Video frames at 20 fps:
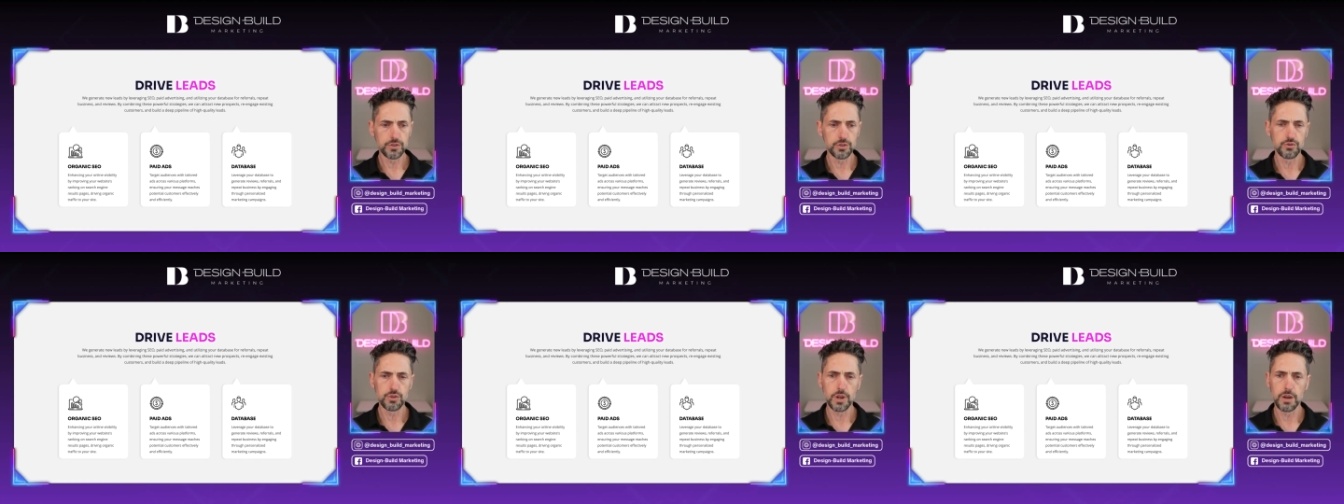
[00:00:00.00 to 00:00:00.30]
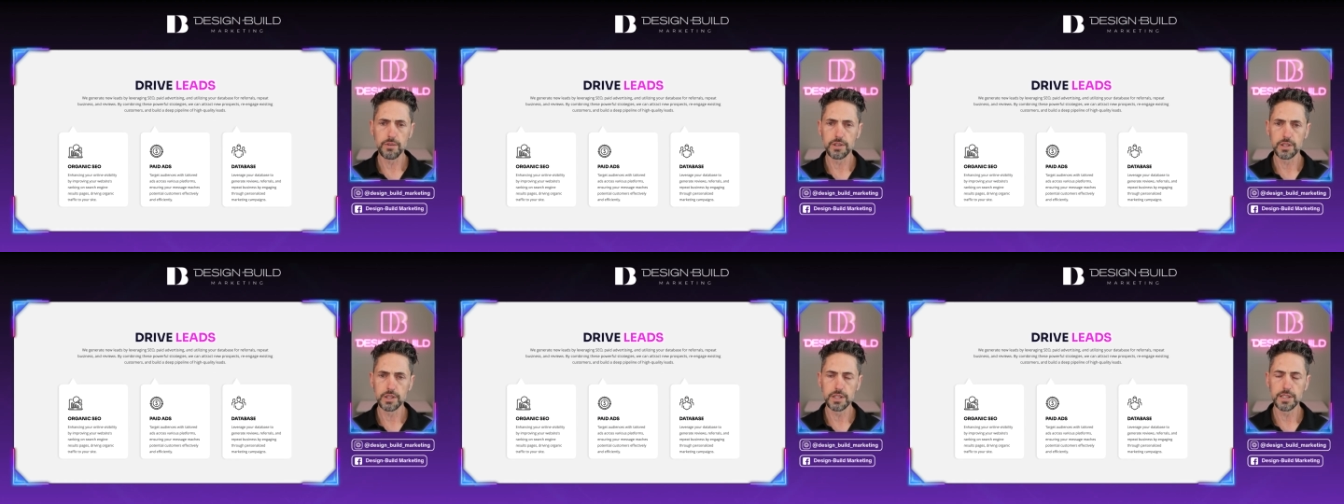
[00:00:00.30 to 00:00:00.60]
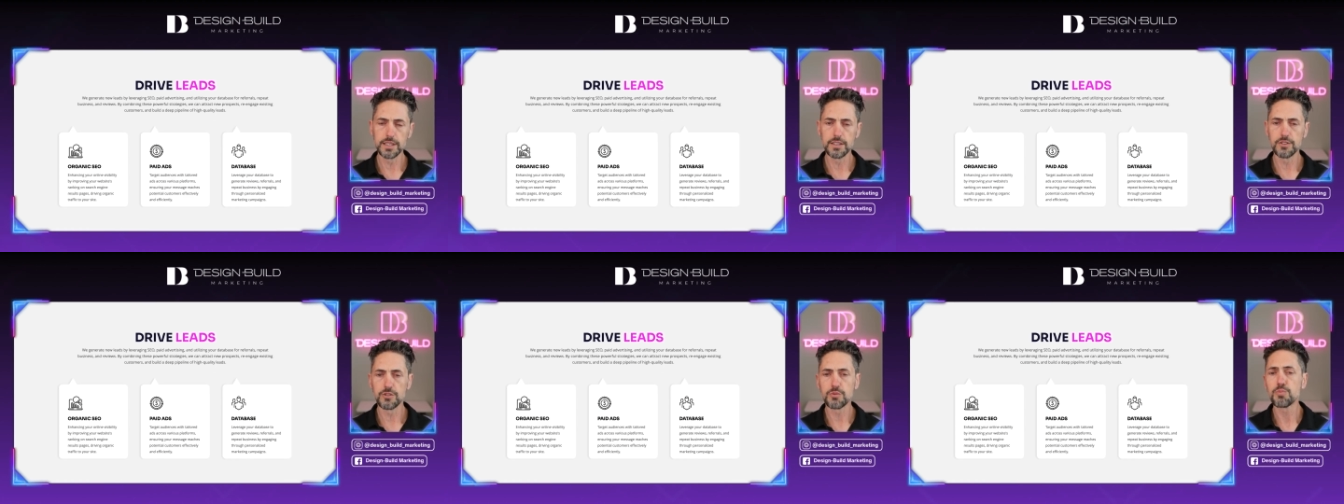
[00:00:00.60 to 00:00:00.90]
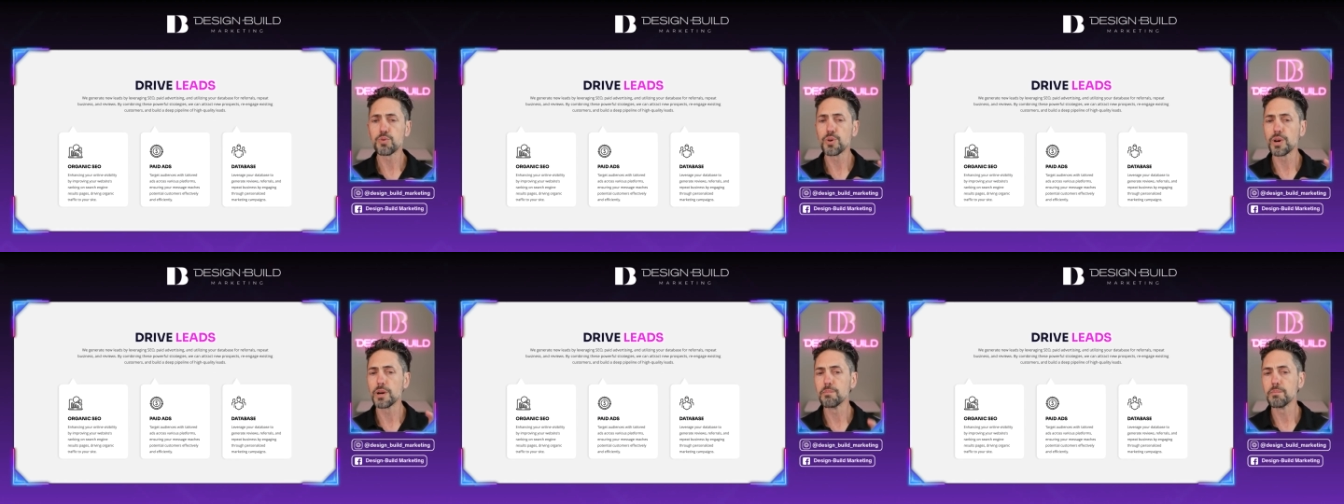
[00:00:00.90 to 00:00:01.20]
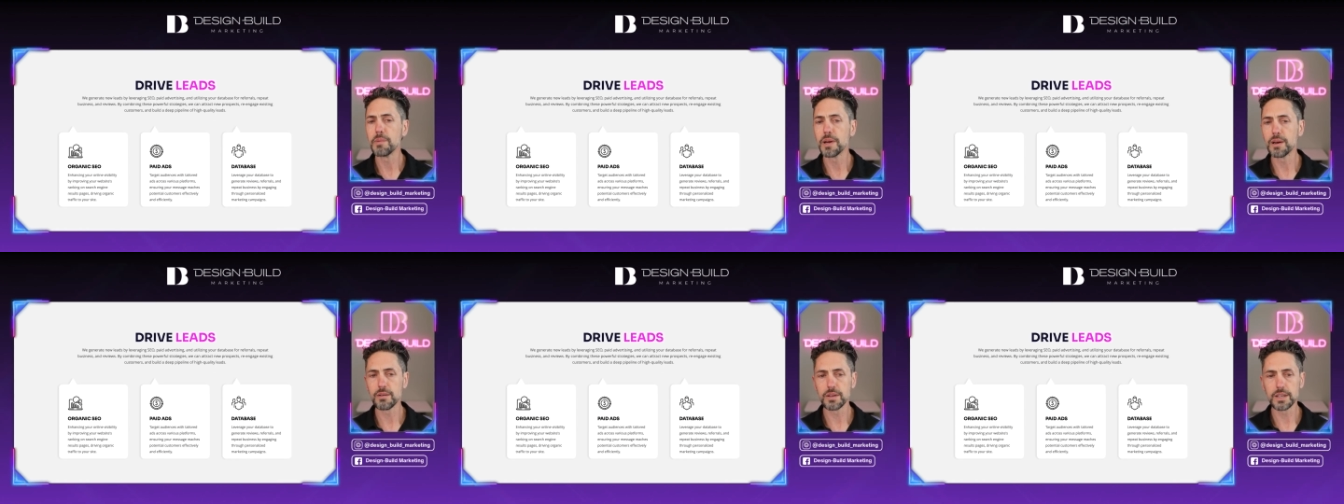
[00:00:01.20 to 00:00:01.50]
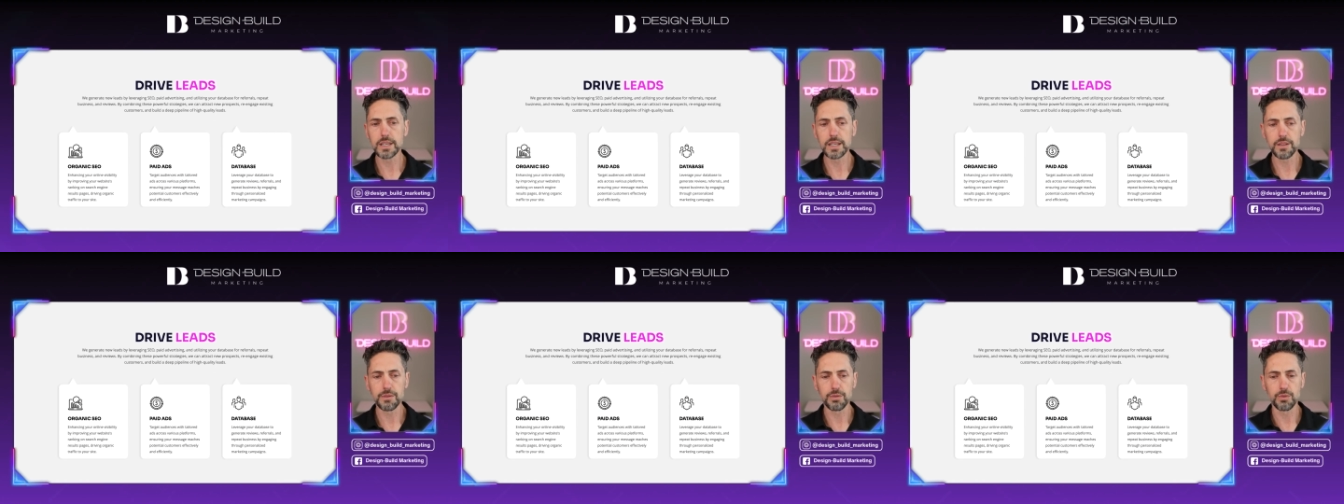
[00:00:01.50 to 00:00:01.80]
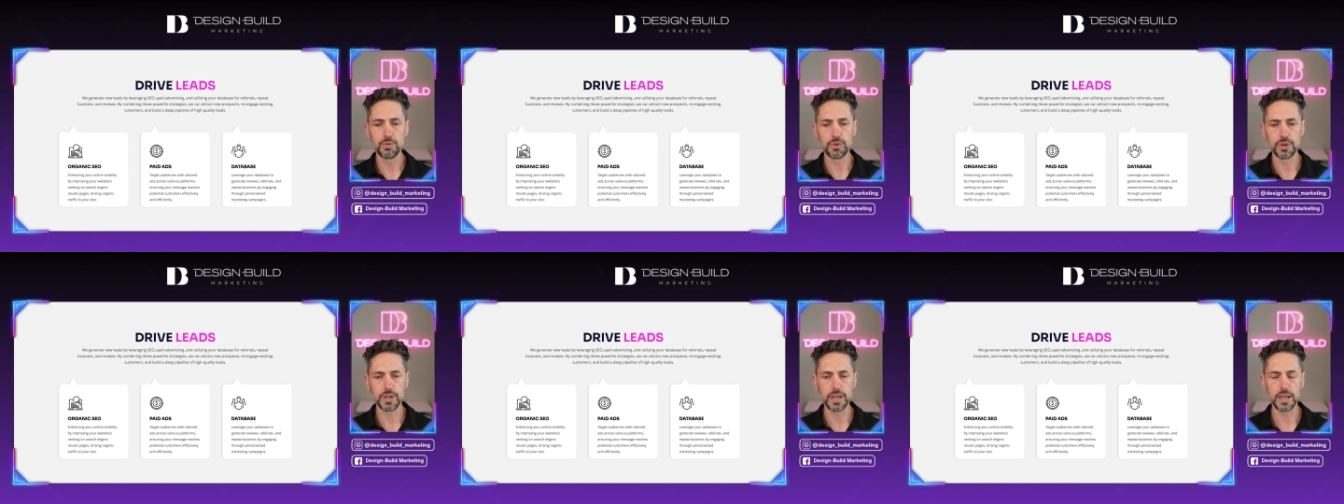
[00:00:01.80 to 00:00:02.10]
So driving leads primarily
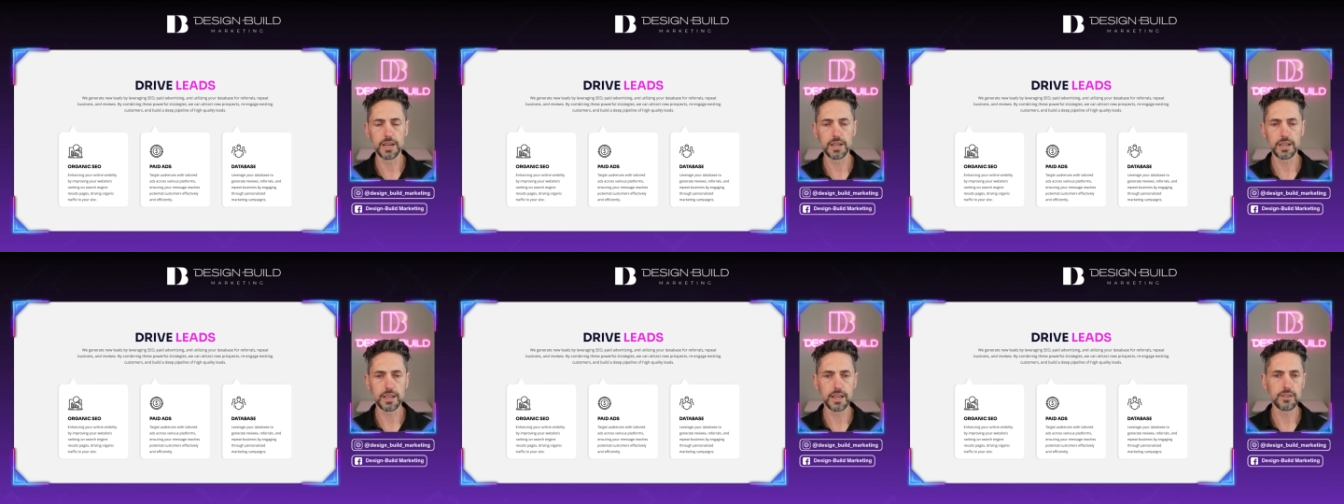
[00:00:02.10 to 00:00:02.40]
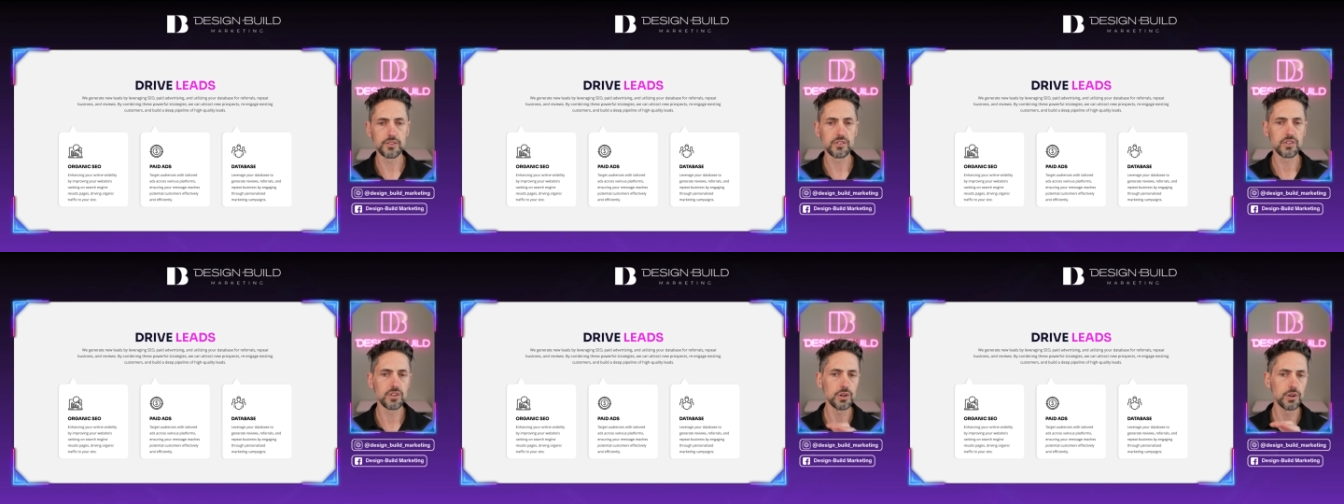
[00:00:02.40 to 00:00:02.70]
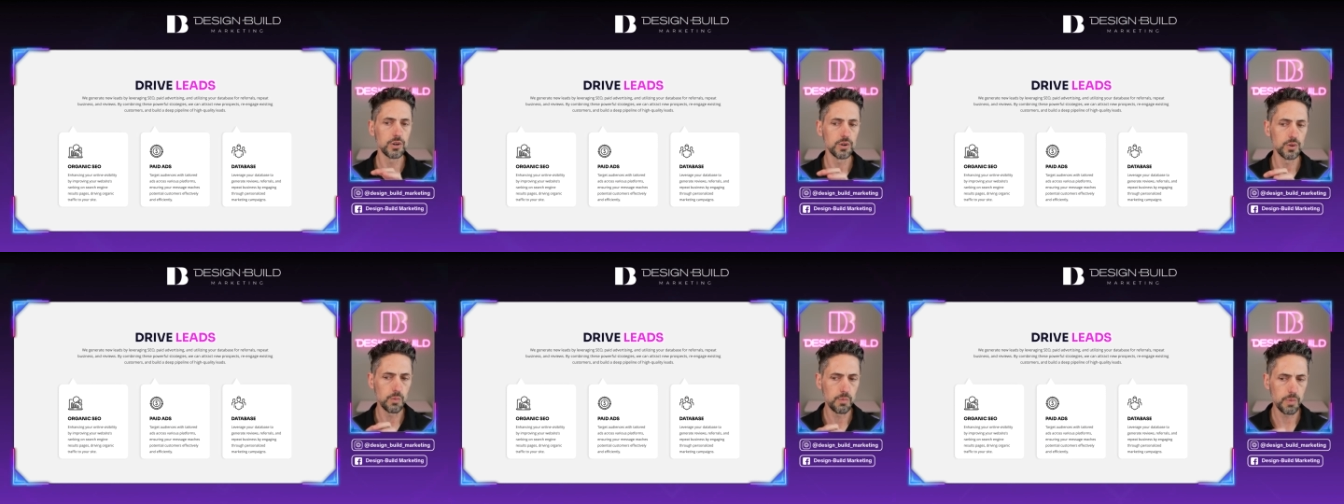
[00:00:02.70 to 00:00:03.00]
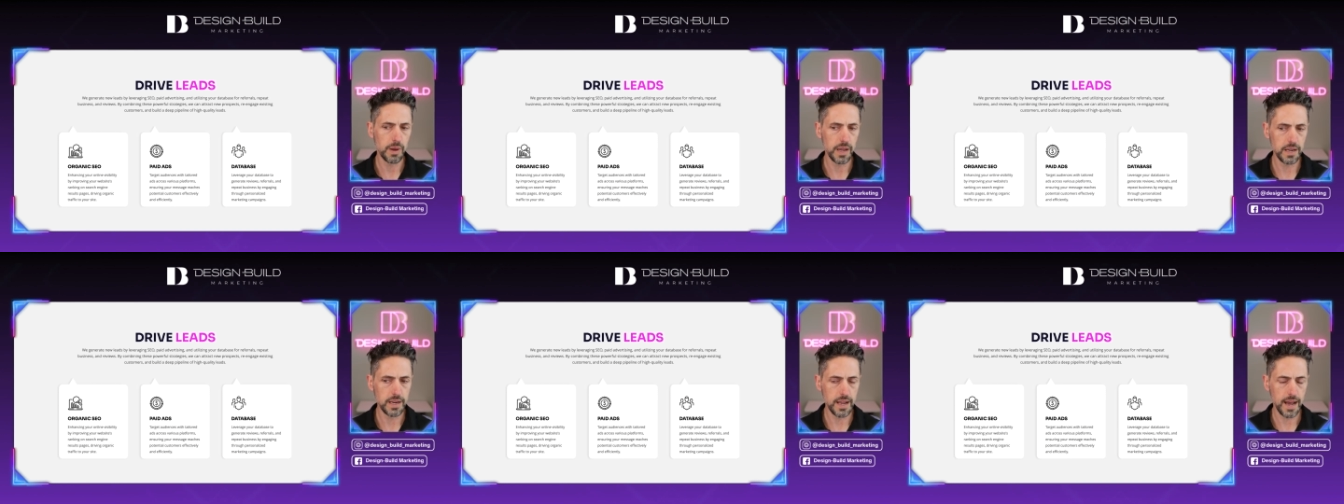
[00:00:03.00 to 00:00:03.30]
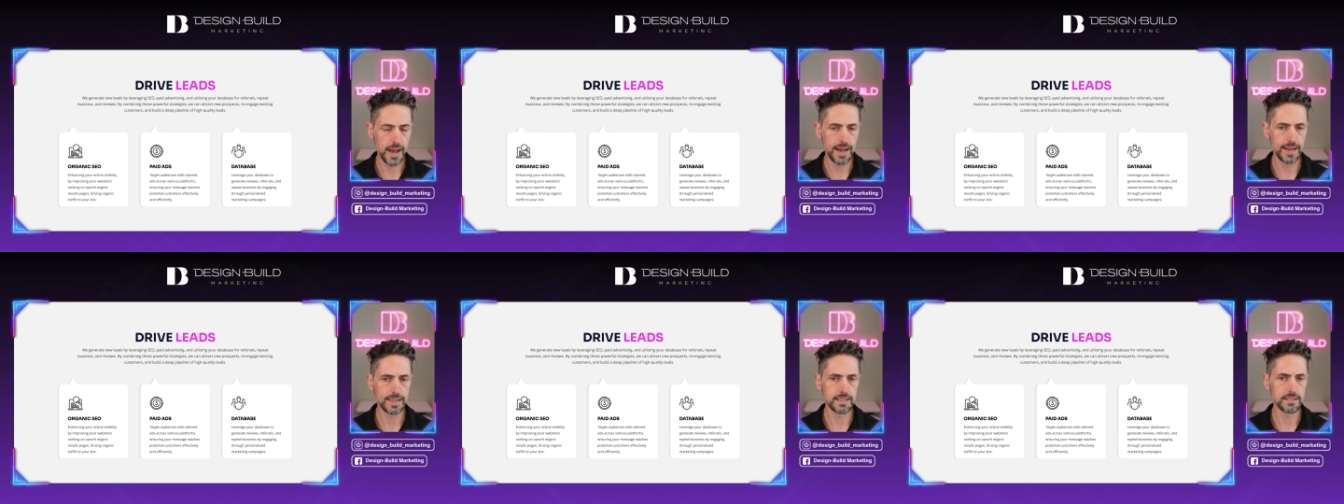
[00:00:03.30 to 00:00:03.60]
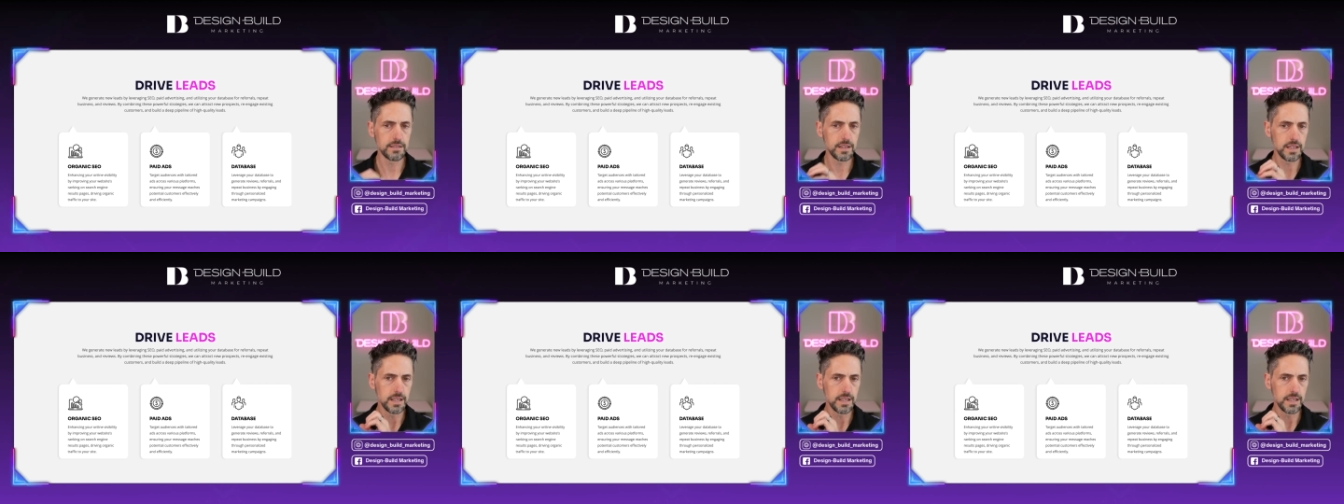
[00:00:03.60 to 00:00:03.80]
through organic SEO, paid ads,